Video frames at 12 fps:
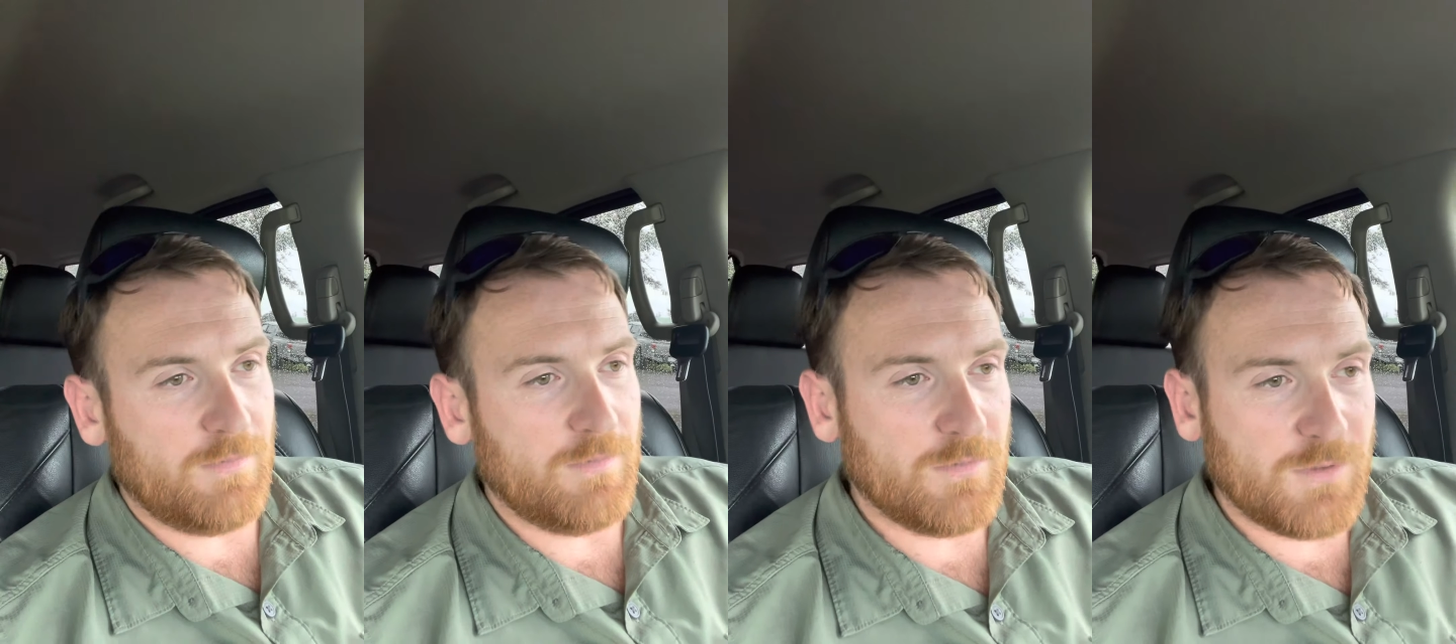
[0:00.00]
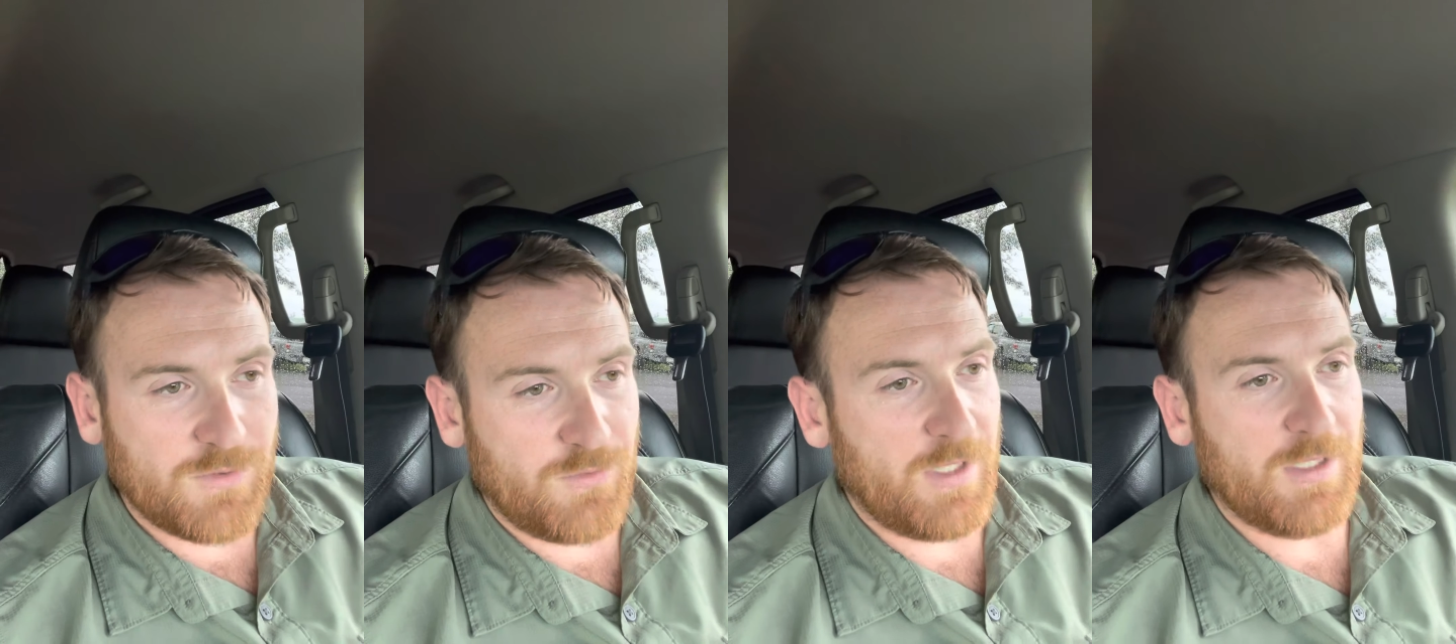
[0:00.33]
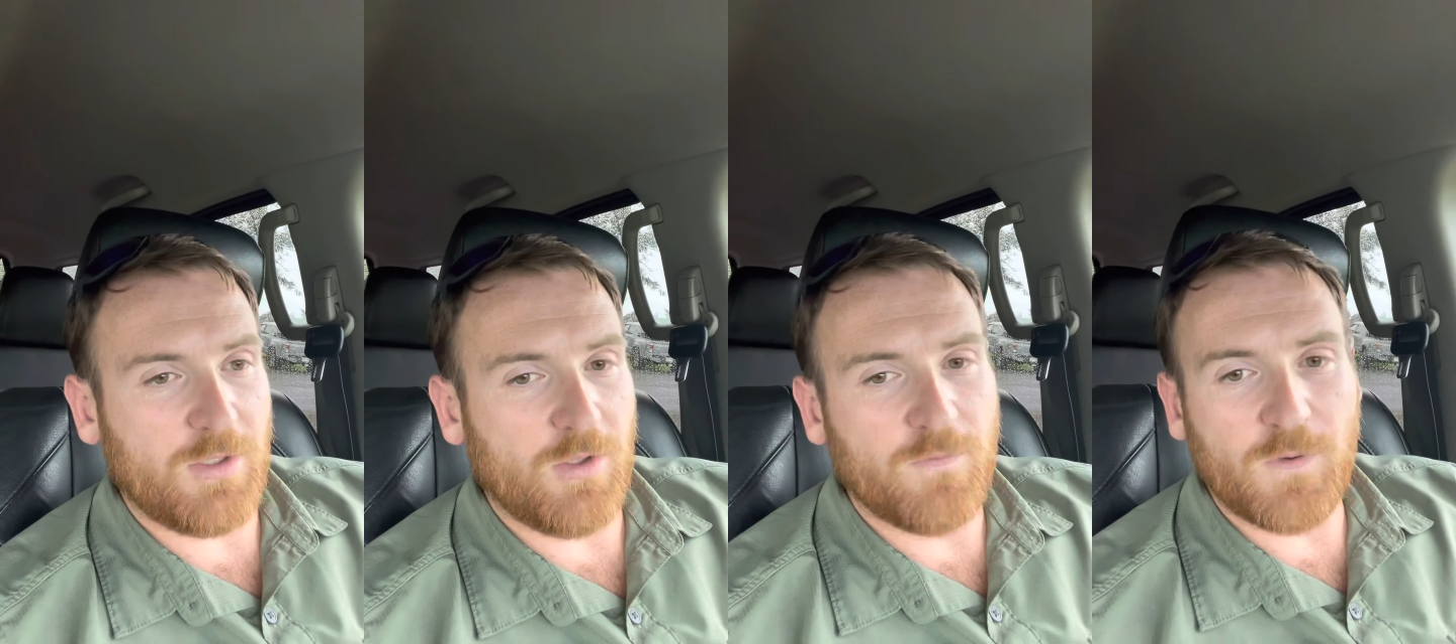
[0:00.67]
just try to
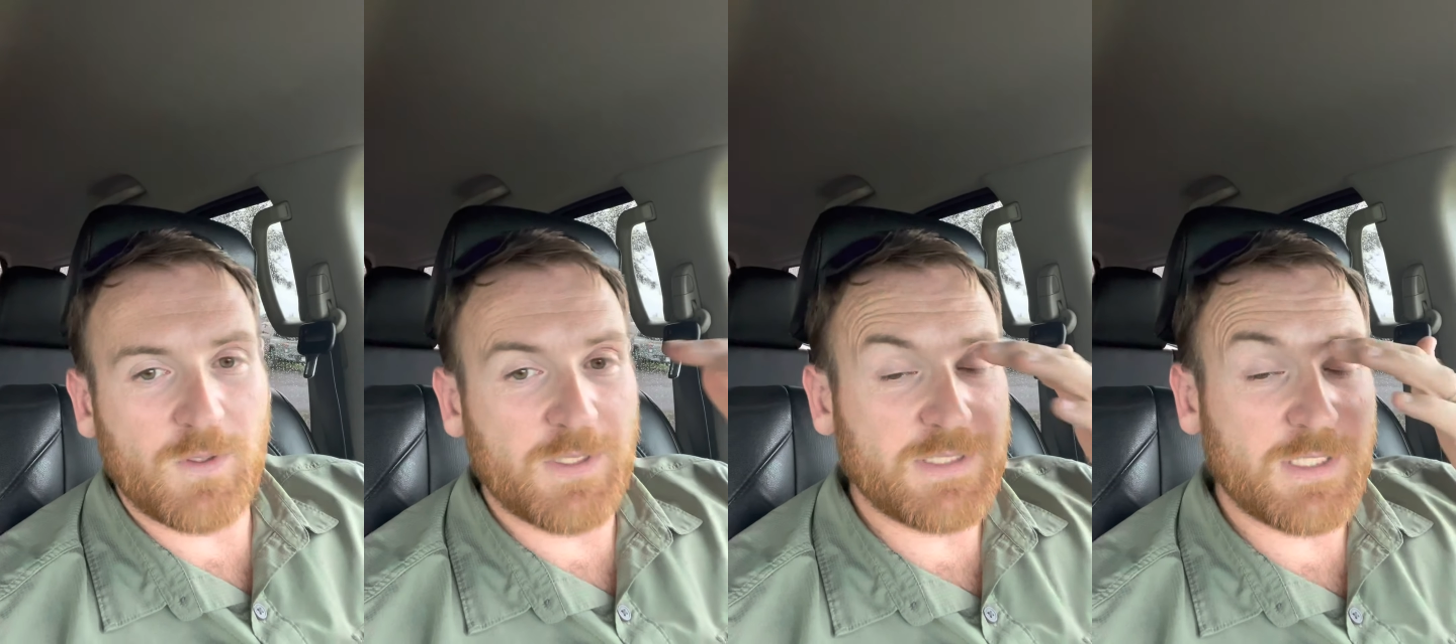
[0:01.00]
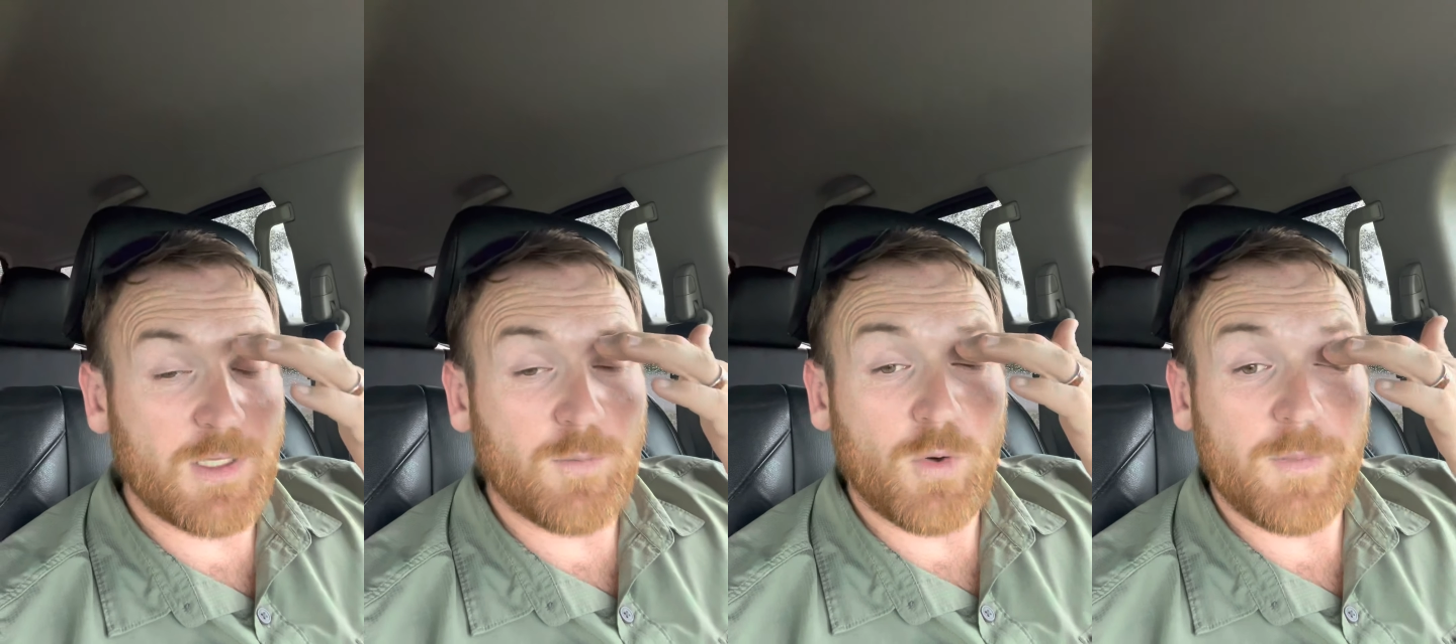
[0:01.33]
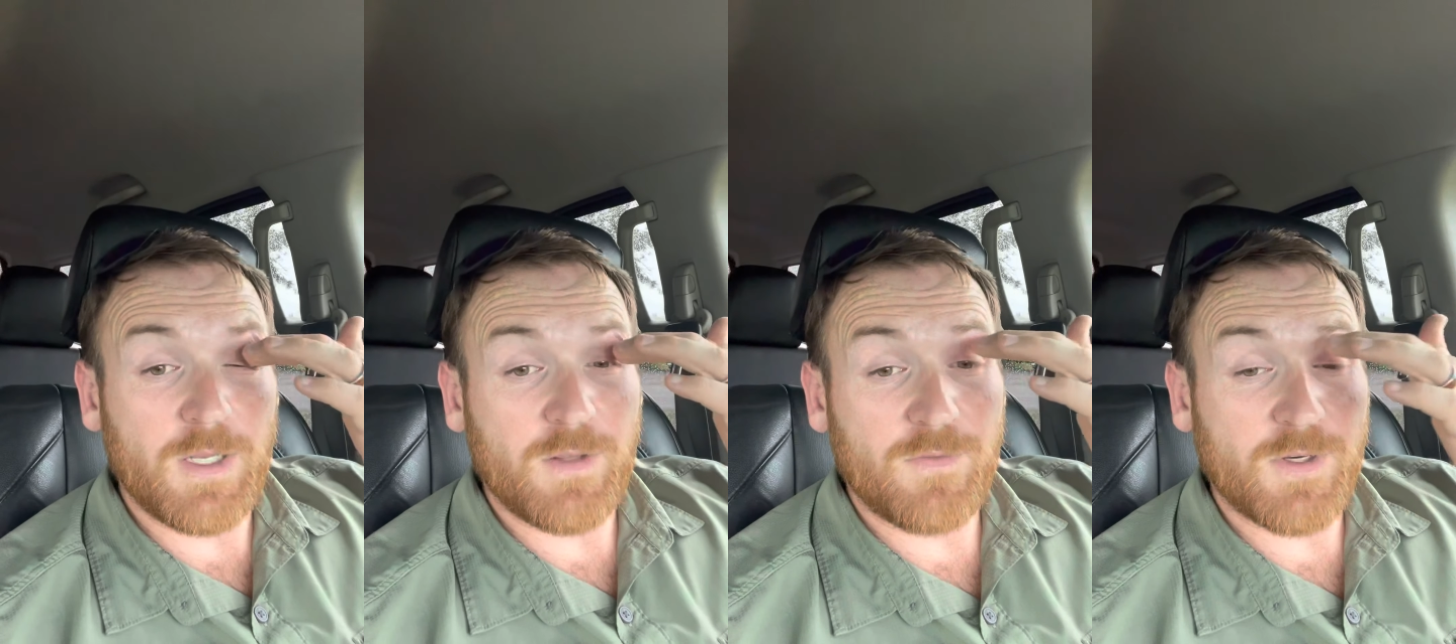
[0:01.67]
go for a listing
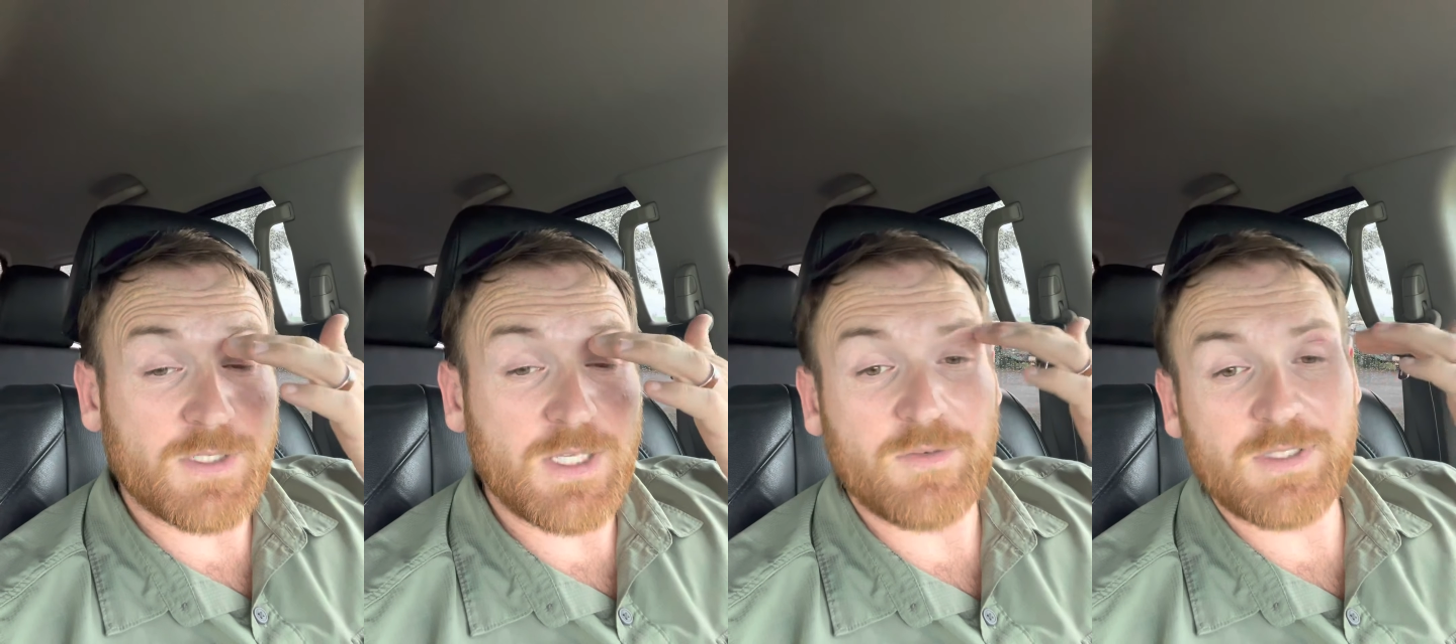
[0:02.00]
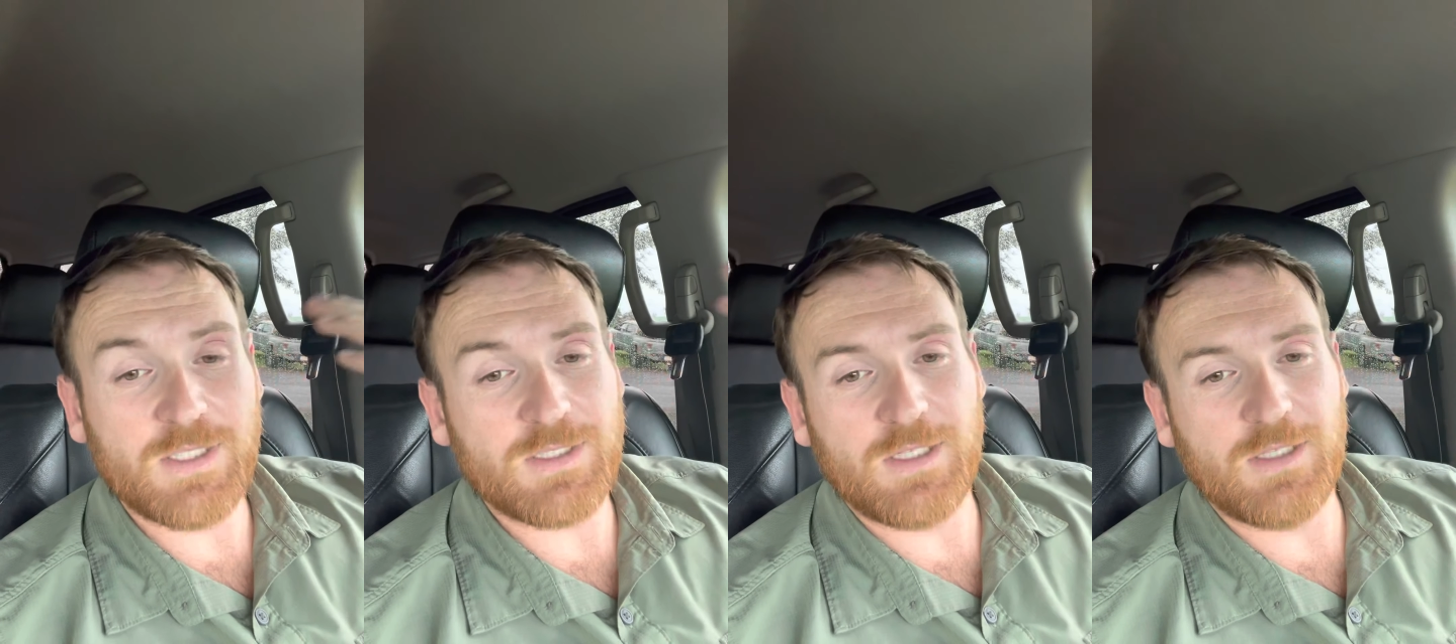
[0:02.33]
appointment in the first conversation,